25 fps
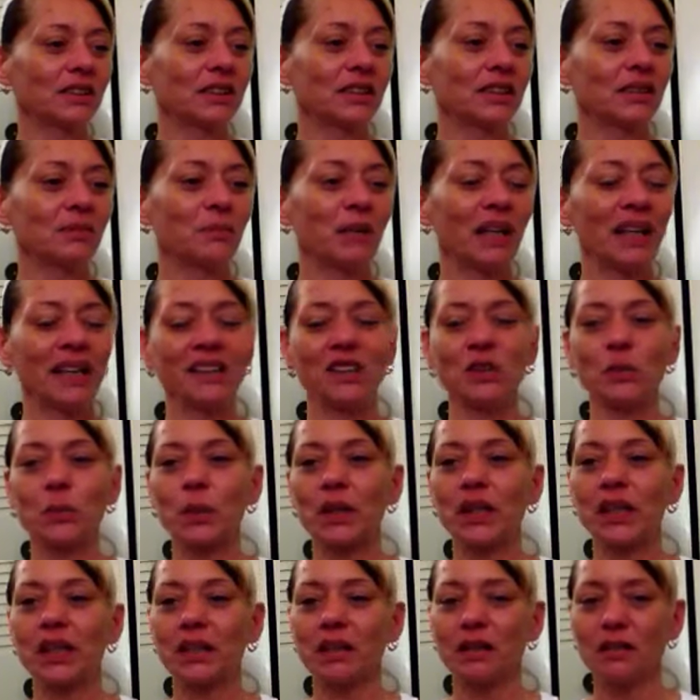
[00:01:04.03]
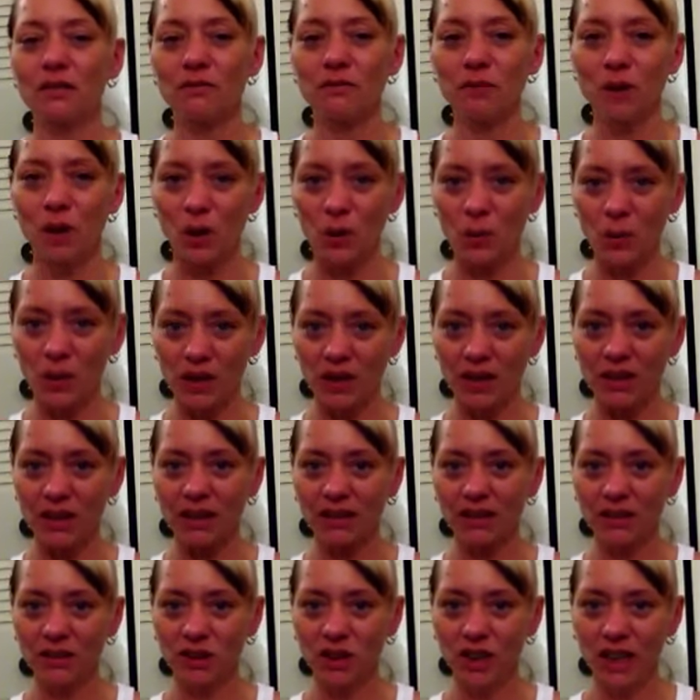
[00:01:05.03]
the my Spring Forward
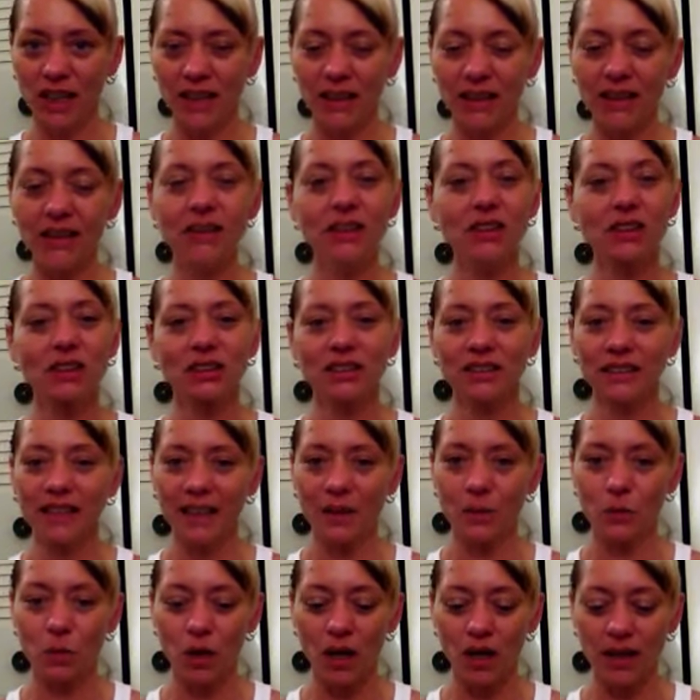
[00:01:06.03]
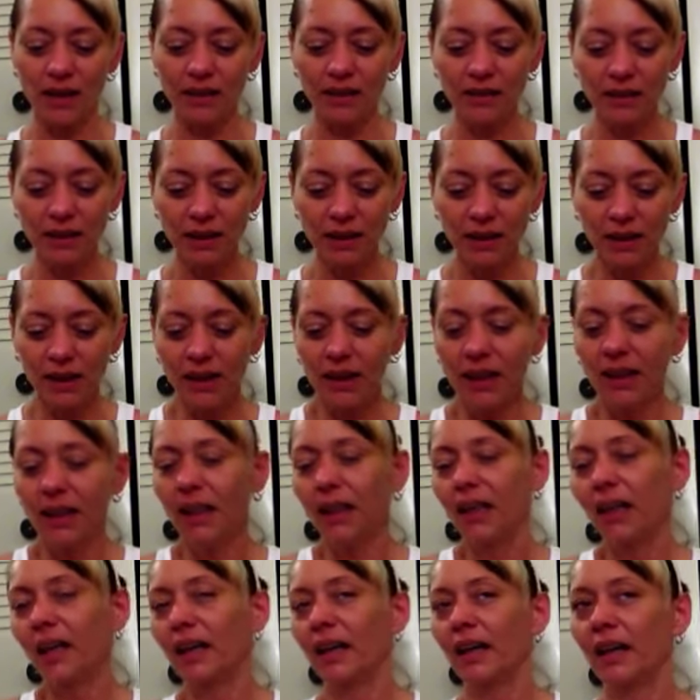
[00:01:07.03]
Challenge, day one.
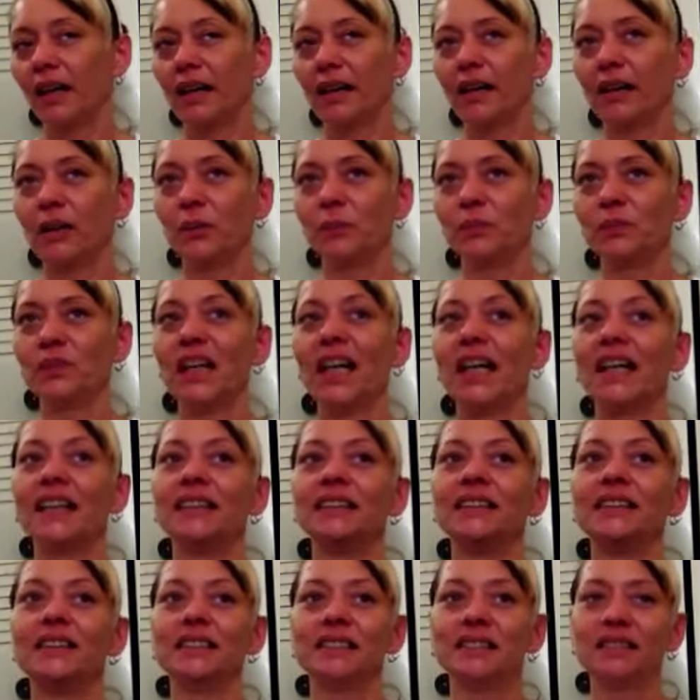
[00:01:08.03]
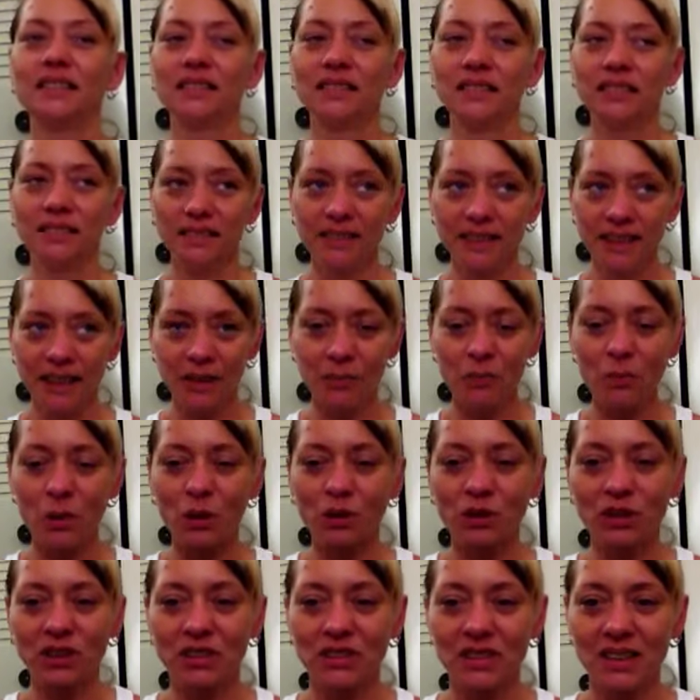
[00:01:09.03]
Um, I did
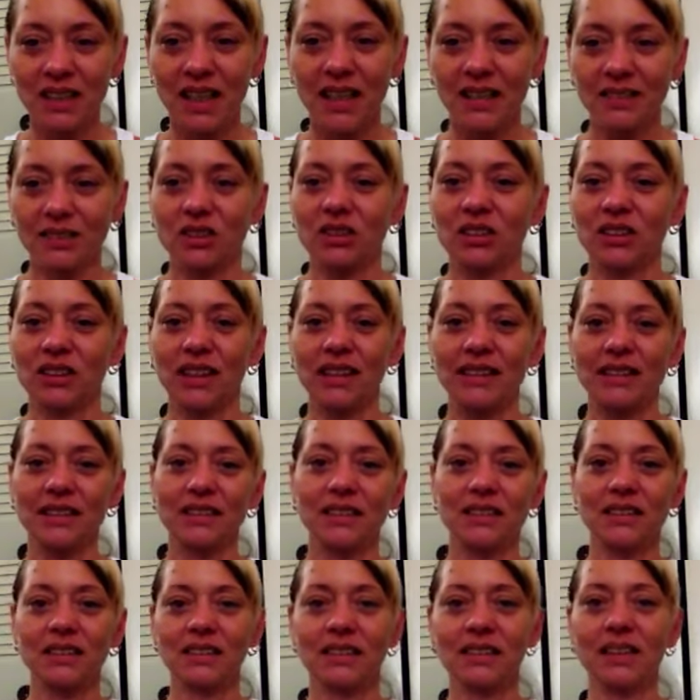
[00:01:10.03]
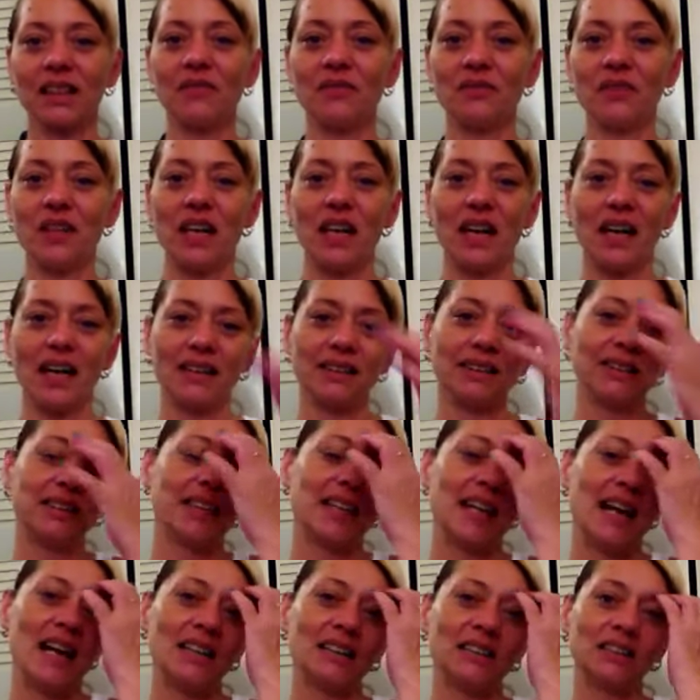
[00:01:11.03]
most of the exercises and stuff that I had
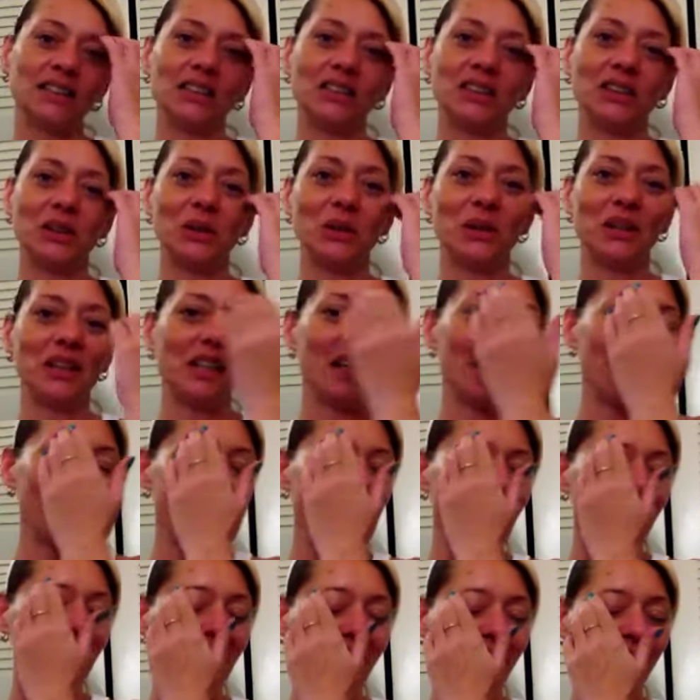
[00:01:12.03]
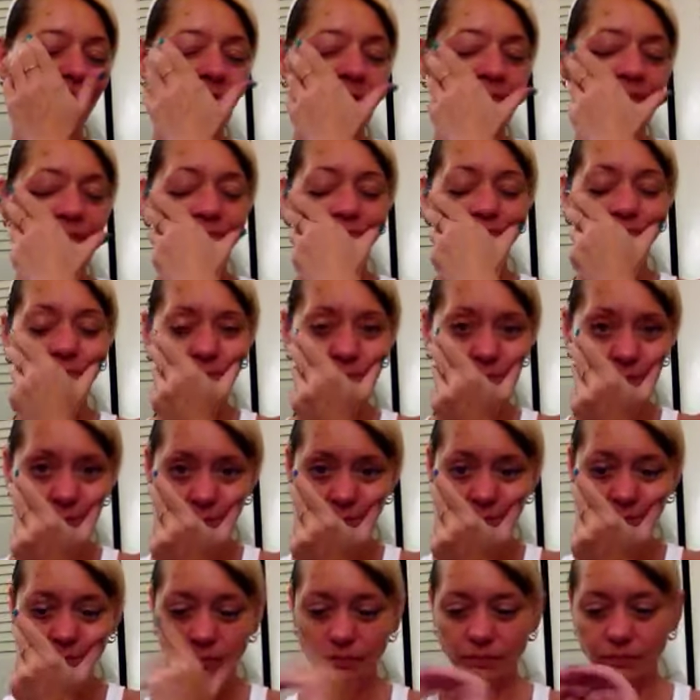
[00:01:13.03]
set out to do today. Um,
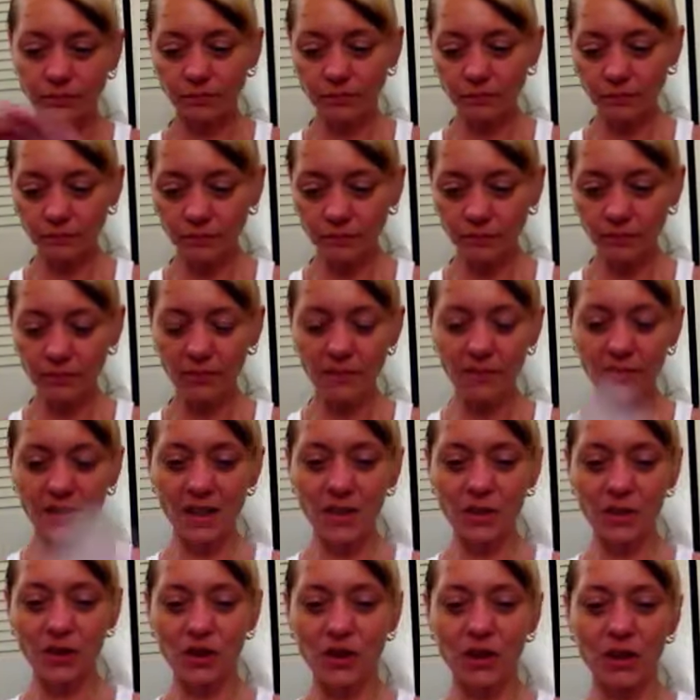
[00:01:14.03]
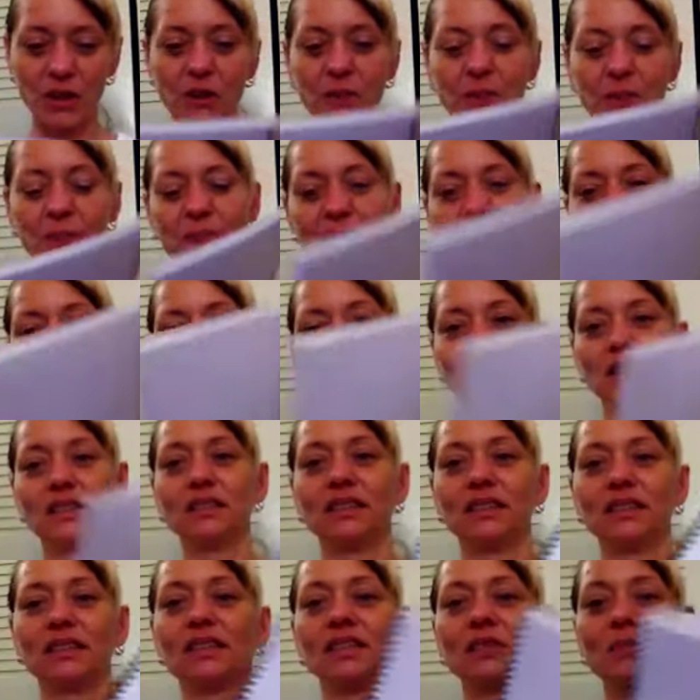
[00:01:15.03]
I'll show you.
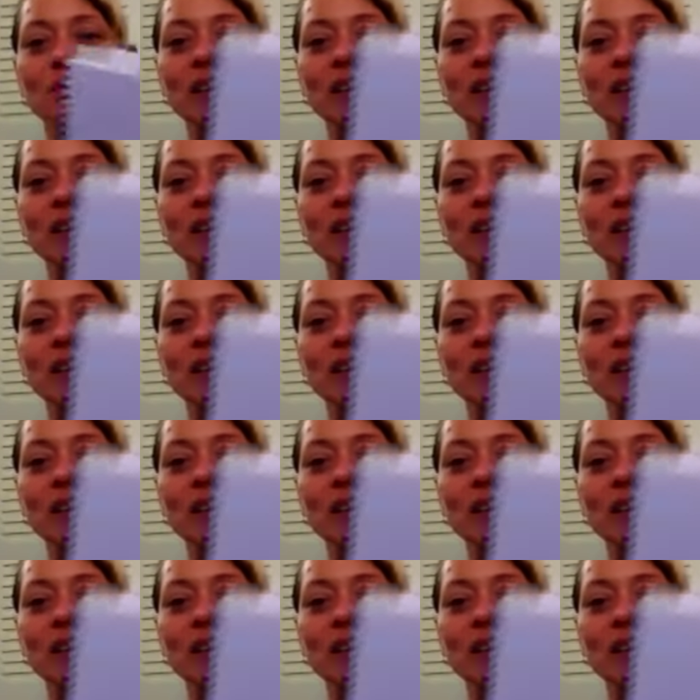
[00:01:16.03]
This is